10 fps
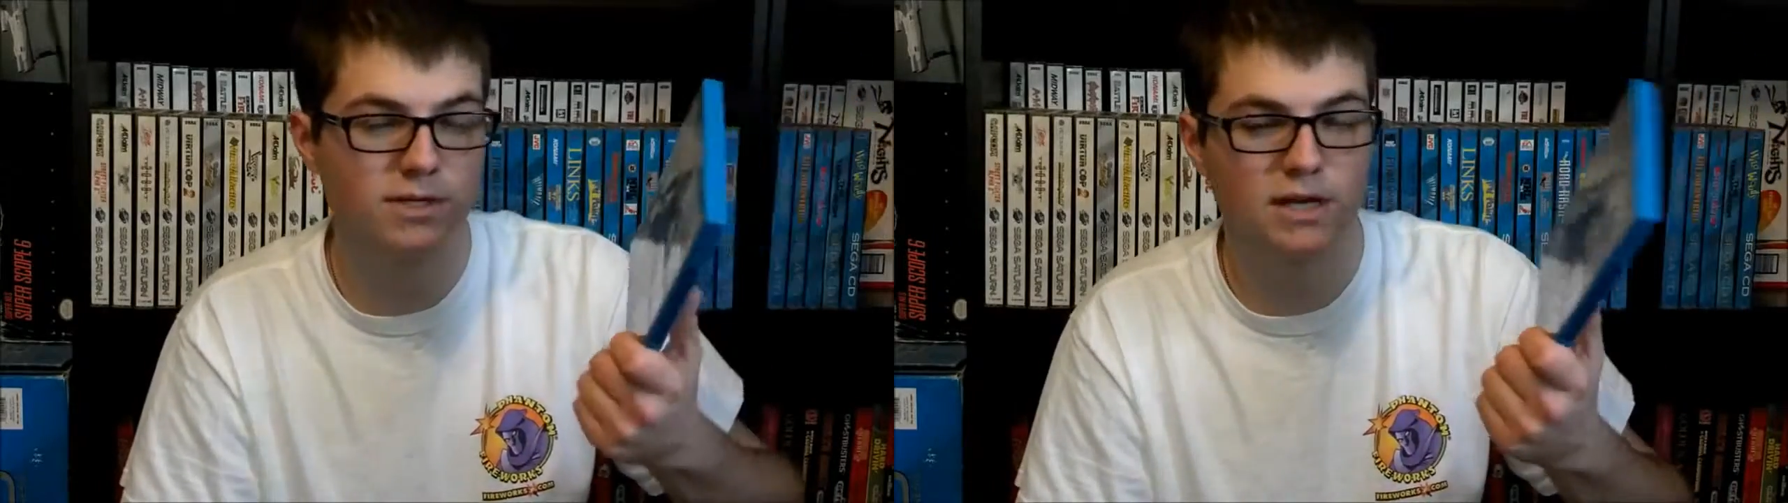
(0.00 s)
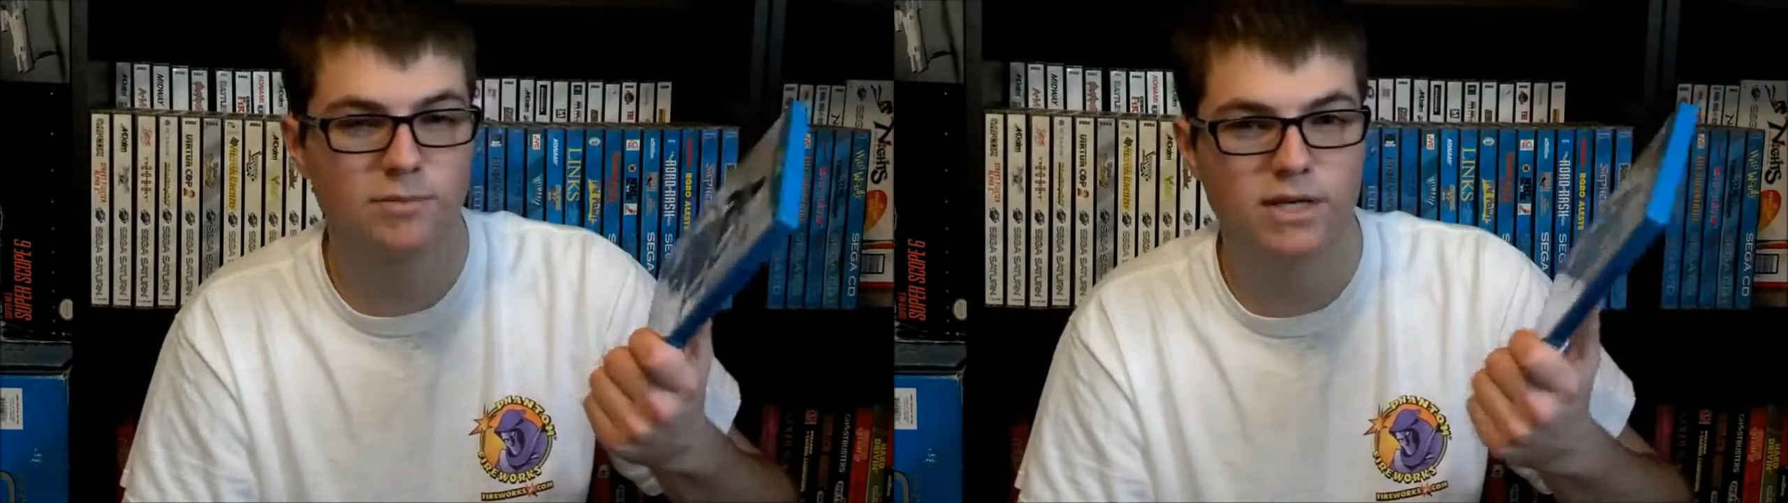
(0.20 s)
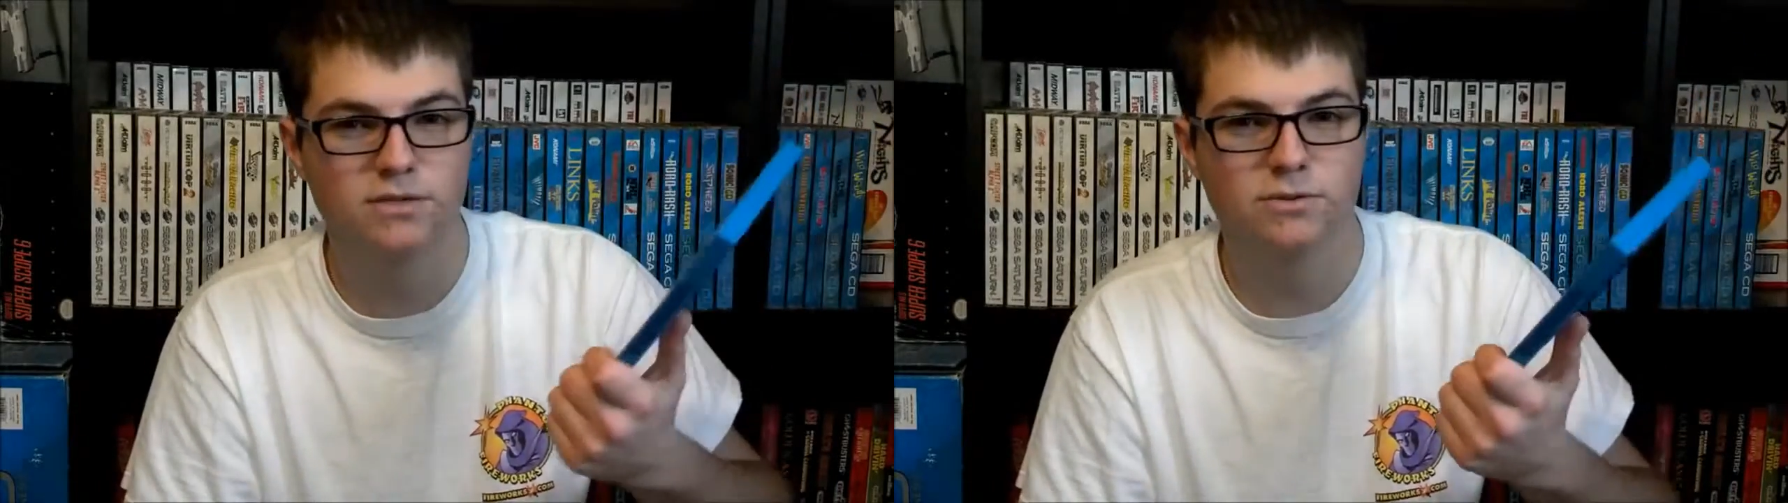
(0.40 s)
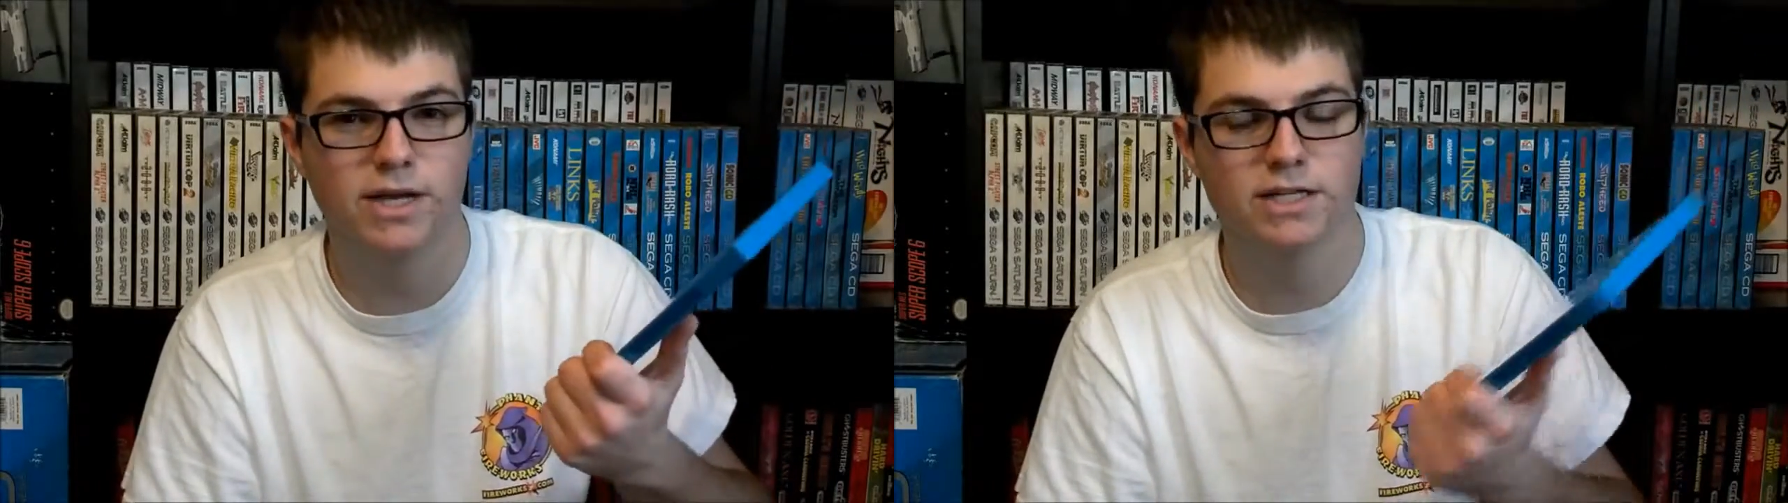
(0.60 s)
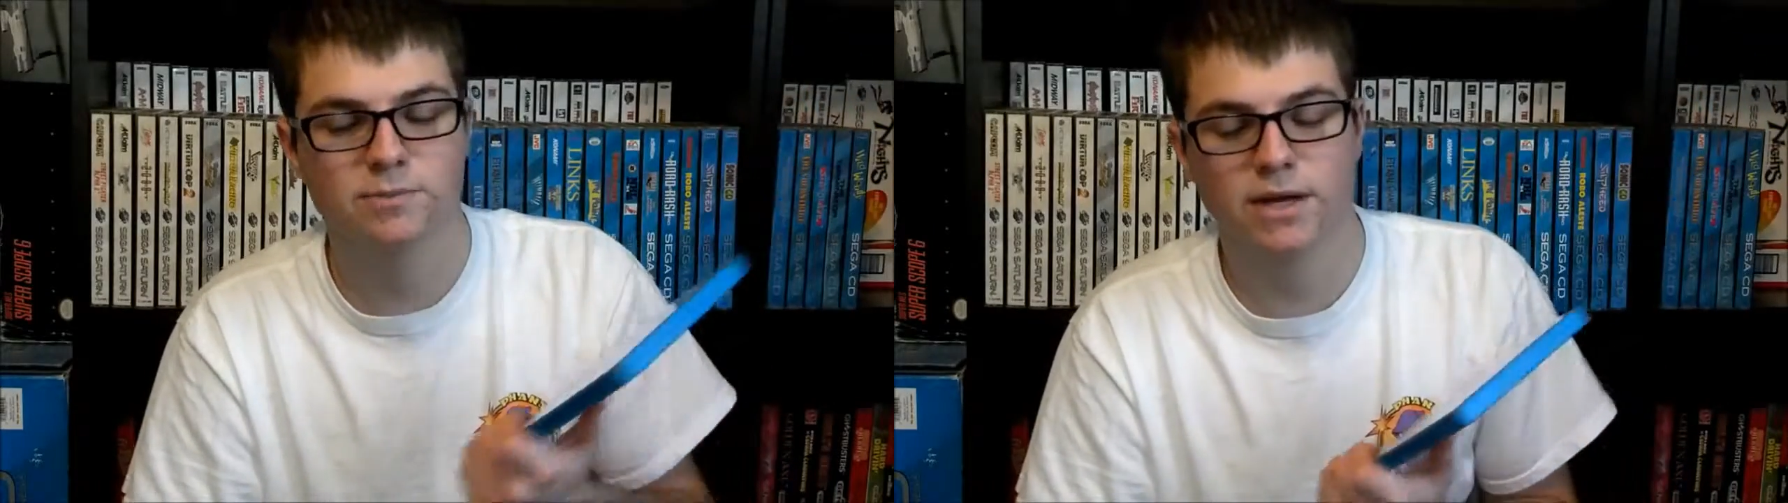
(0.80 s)
it's on
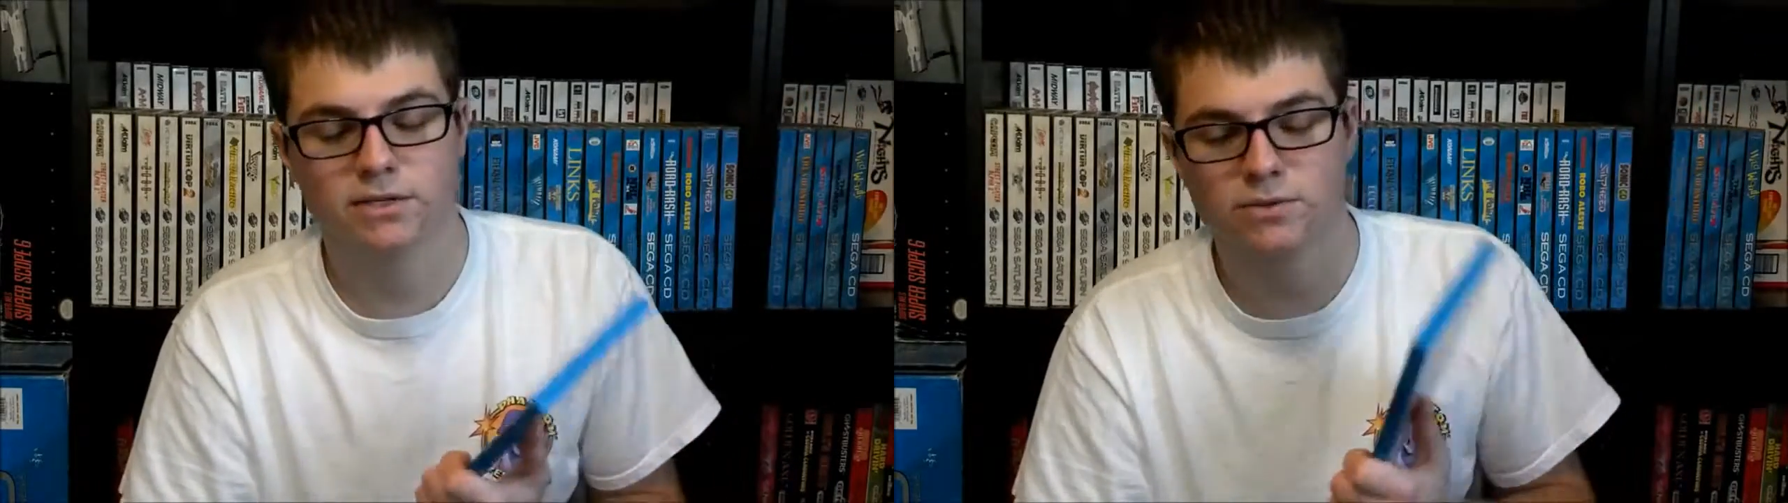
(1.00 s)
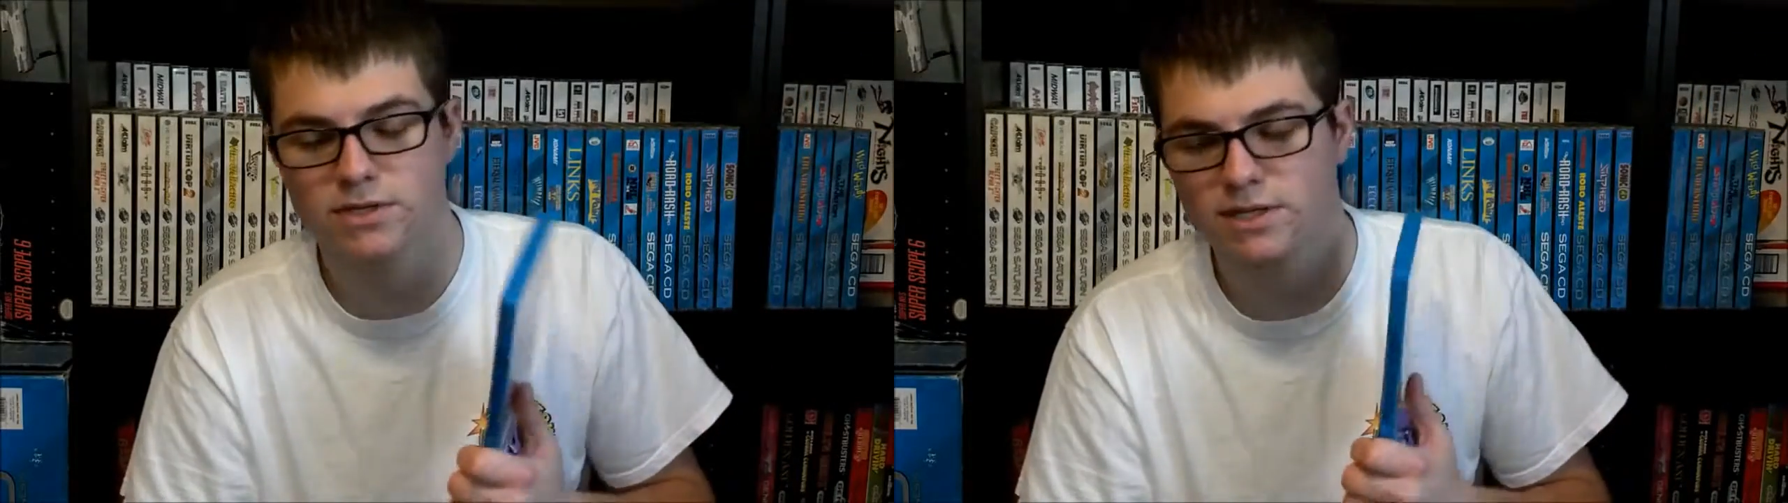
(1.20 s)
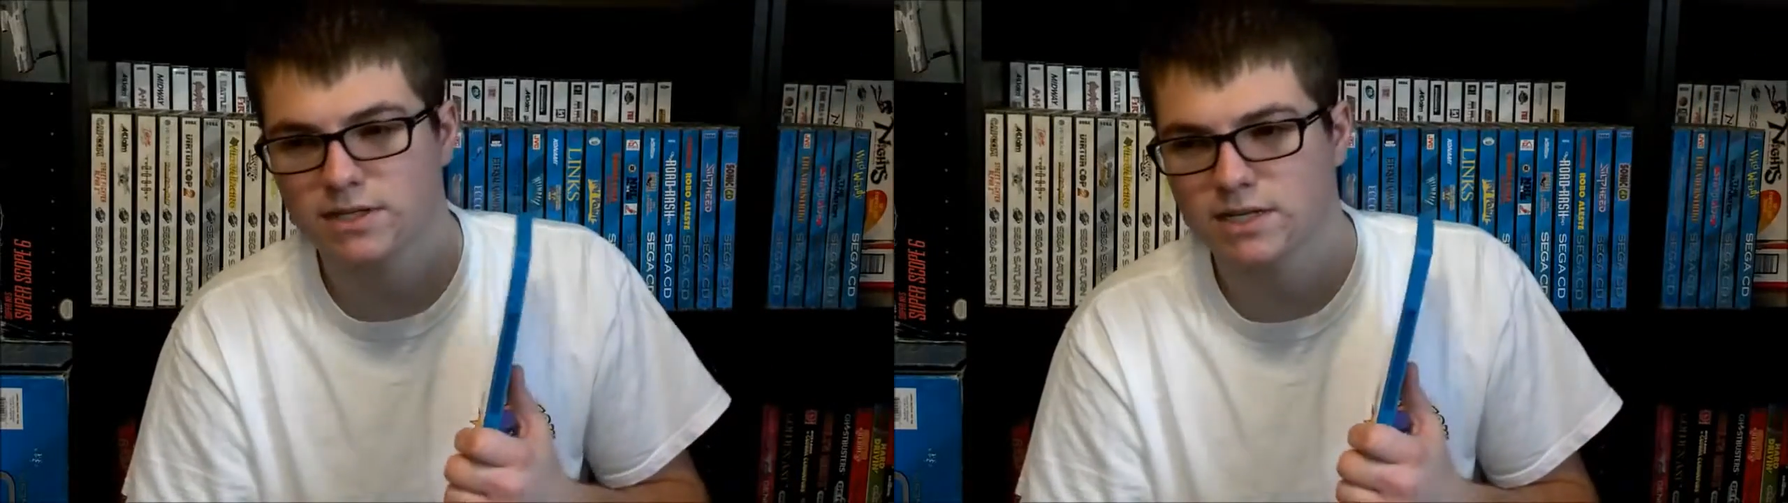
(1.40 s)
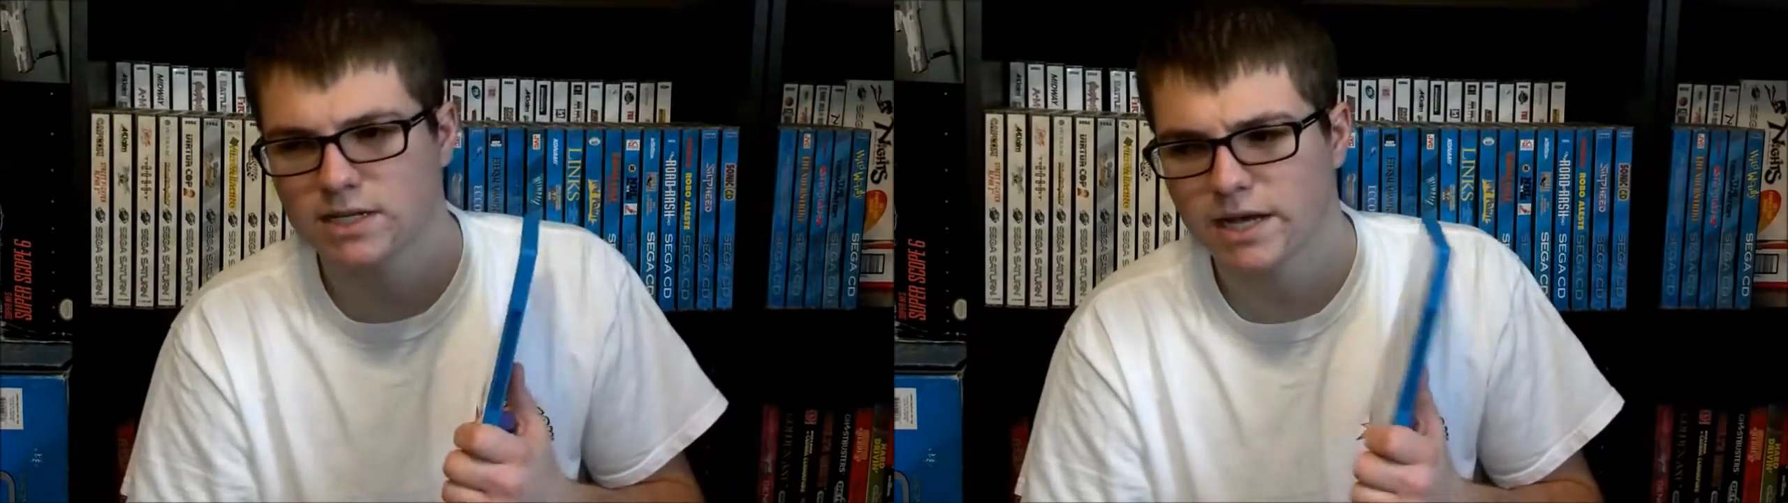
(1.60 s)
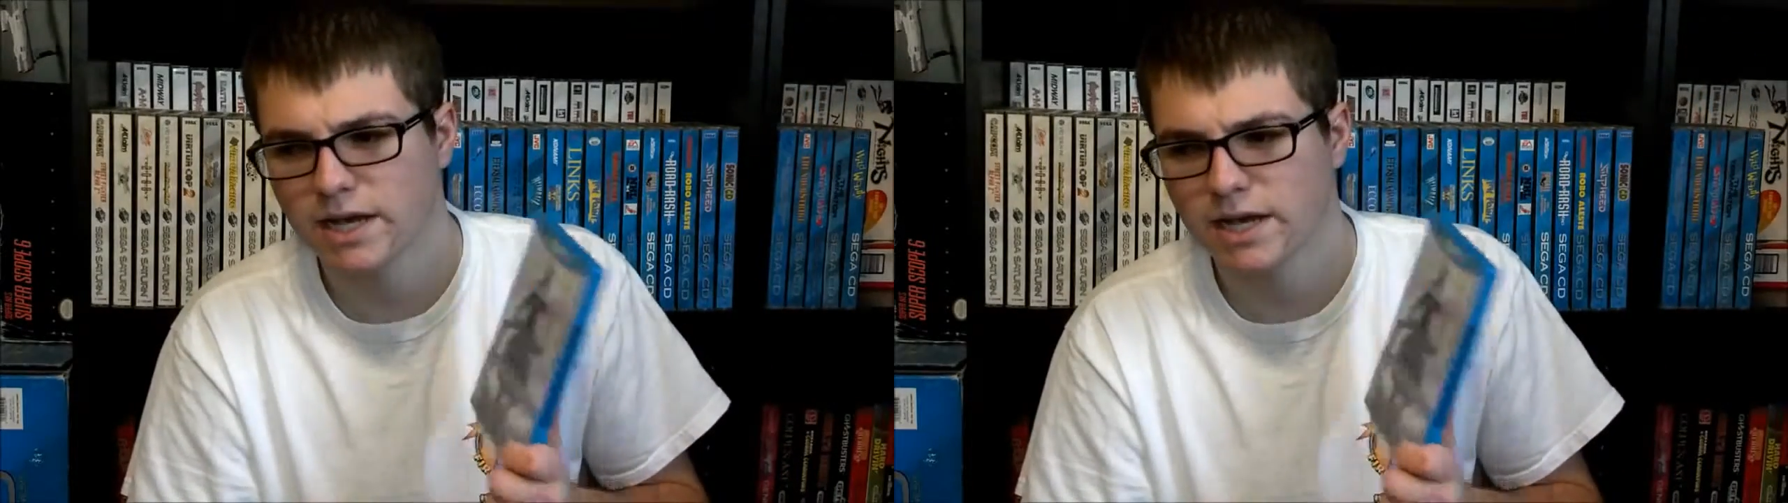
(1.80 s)
PS3, Xbox 360,